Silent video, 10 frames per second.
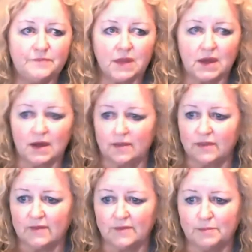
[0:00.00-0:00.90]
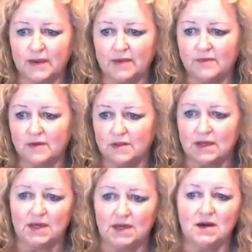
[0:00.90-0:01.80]
And that's
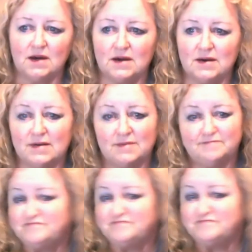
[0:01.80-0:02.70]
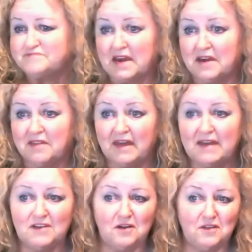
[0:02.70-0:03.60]
basically,
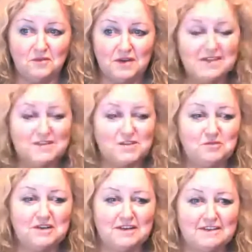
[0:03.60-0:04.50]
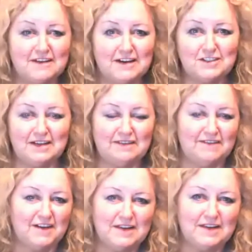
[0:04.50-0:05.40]
that's all there is to it. It's actually
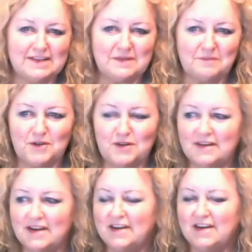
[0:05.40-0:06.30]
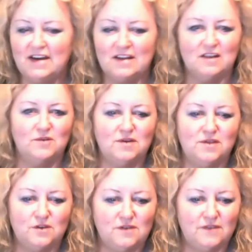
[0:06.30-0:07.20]
fairly simple.
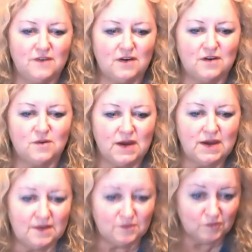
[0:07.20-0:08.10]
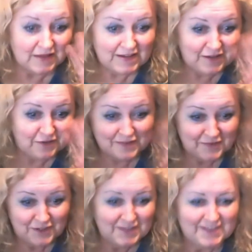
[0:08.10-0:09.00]
Lowerthirds are great and really
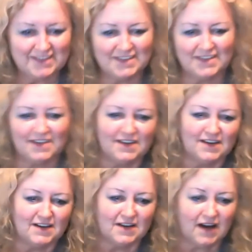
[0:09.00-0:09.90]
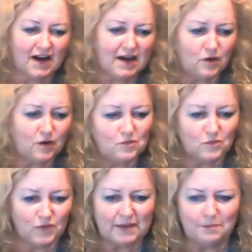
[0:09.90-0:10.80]
useful. Hi, oh,
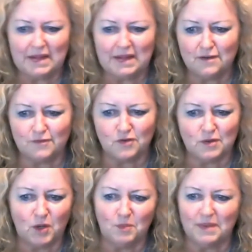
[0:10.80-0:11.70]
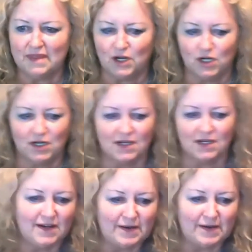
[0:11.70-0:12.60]
we had Blair for a moment there.
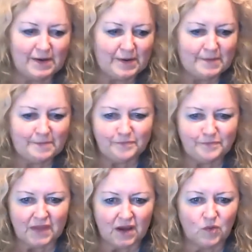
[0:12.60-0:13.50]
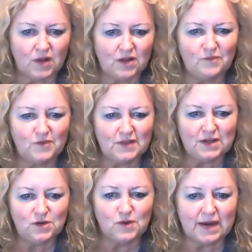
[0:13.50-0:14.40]
Well, hopefully
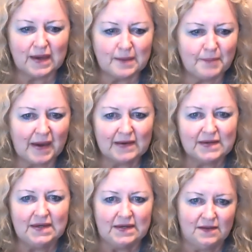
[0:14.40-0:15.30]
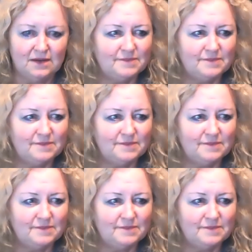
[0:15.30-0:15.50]
you can get back in.